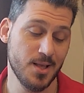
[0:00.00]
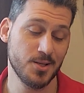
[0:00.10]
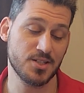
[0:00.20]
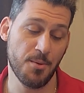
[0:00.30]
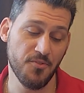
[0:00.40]

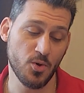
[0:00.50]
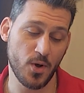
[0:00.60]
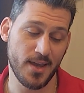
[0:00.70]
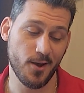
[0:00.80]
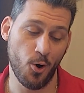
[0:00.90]
Some of the
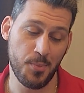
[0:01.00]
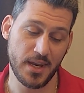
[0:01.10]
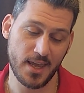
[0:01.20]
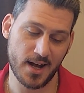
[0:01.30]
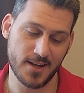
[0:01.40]
way
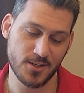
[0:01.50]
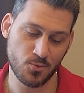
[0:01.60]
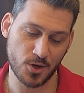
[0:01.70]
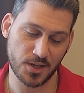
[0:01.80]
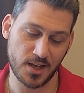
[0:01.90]
OpenAI is
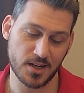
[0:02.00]
working